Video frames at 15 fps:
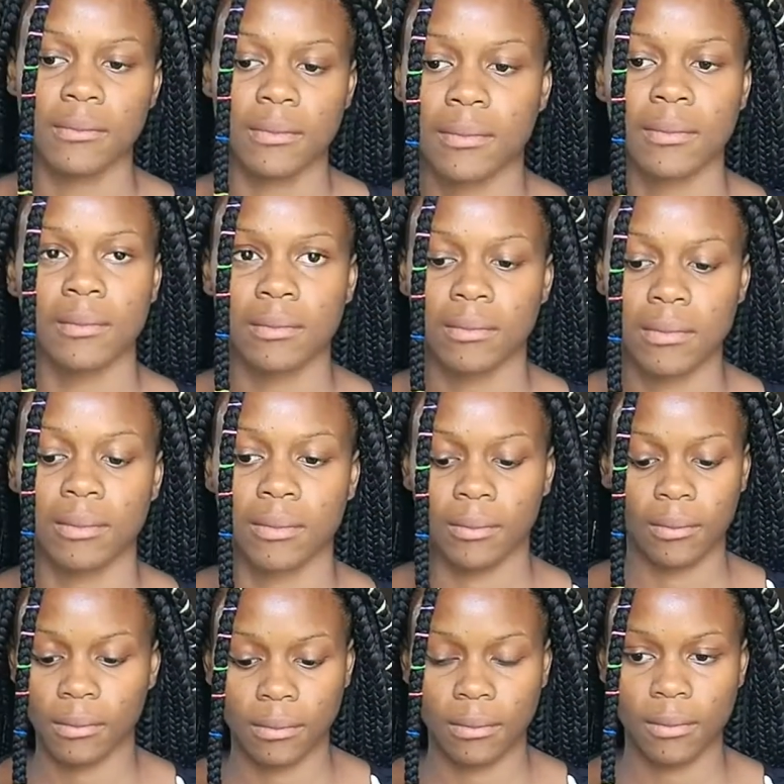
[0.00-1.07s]
So if you
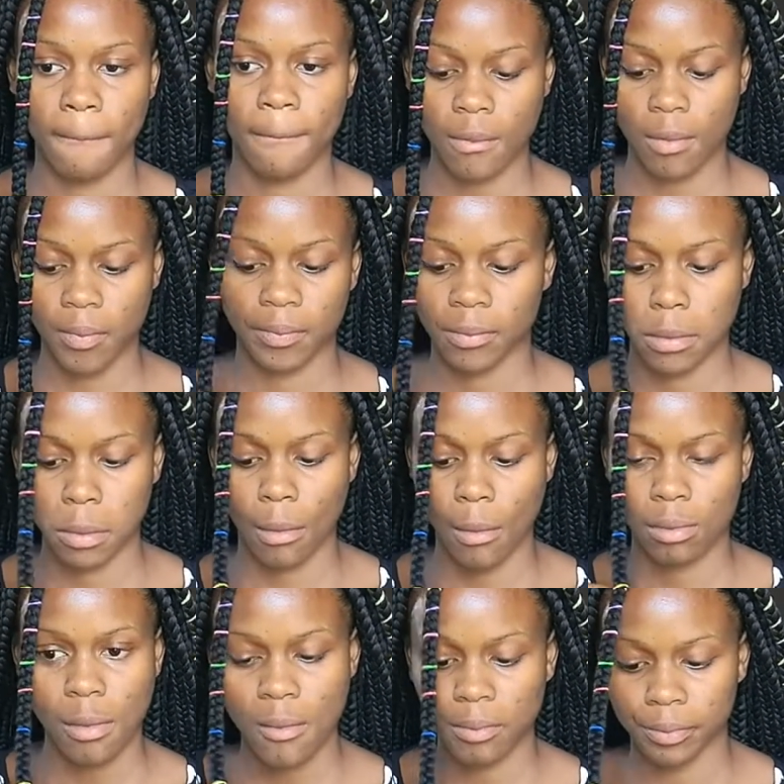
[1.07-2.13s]
like this
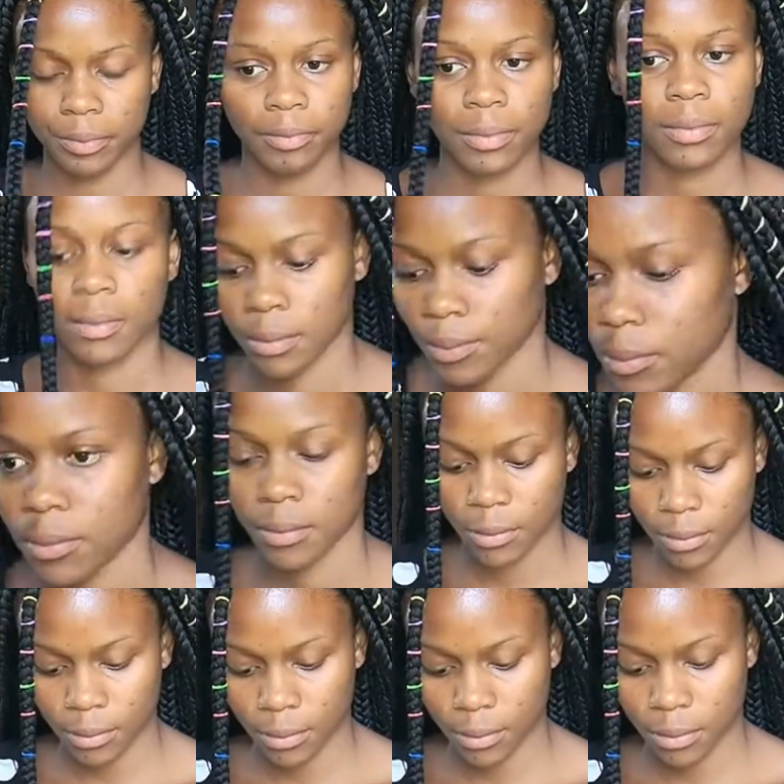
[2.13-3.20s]
video, hit the
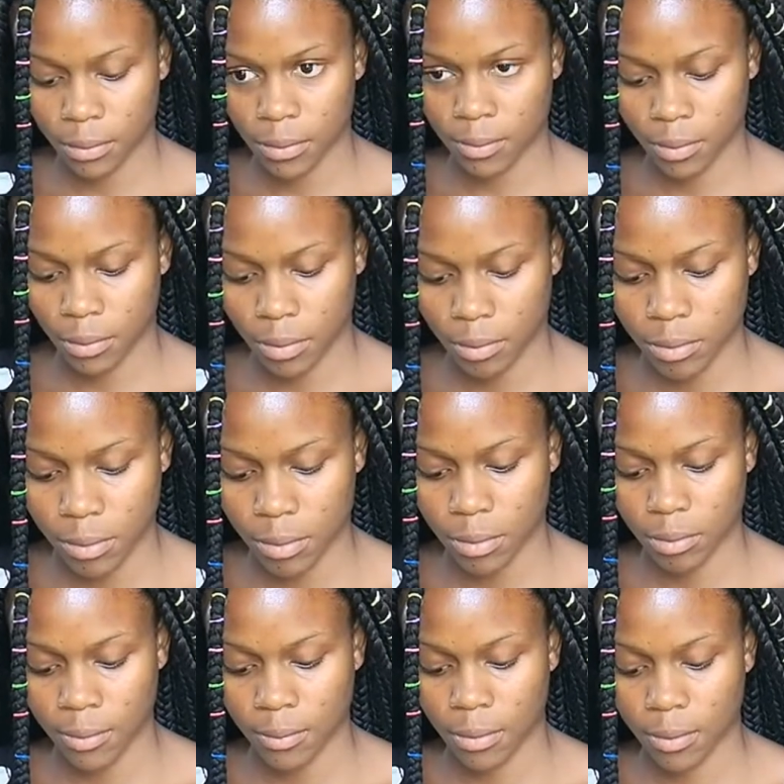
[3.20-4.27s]
thumbs up
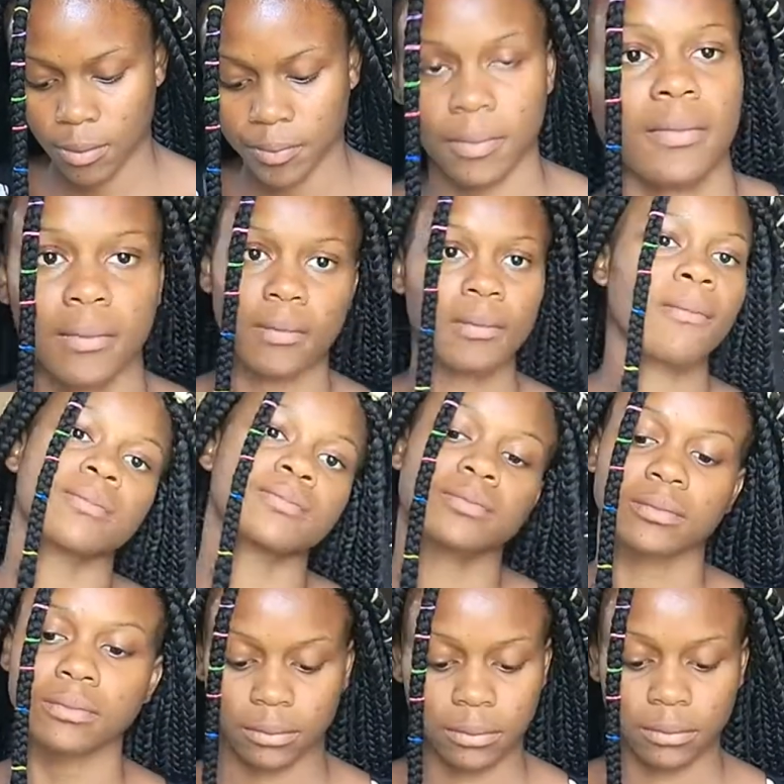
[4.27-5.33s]
button,
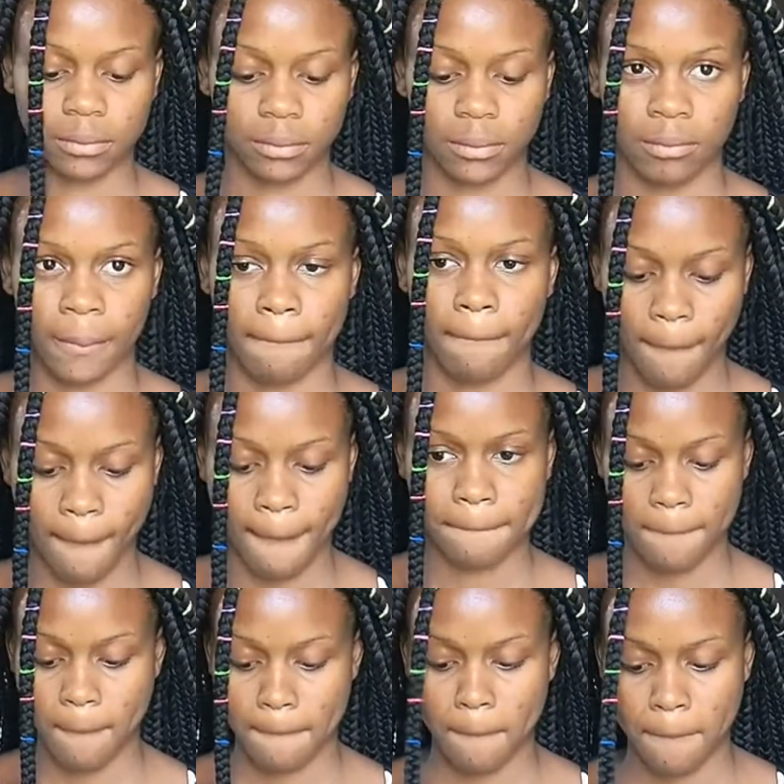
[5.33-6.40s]
like and
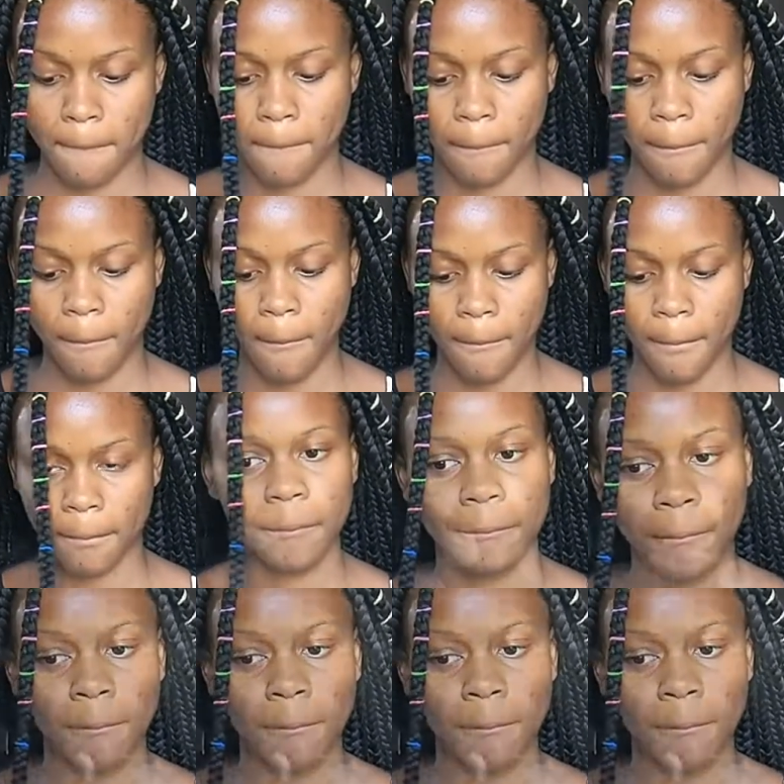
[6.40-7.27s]
subscribe and share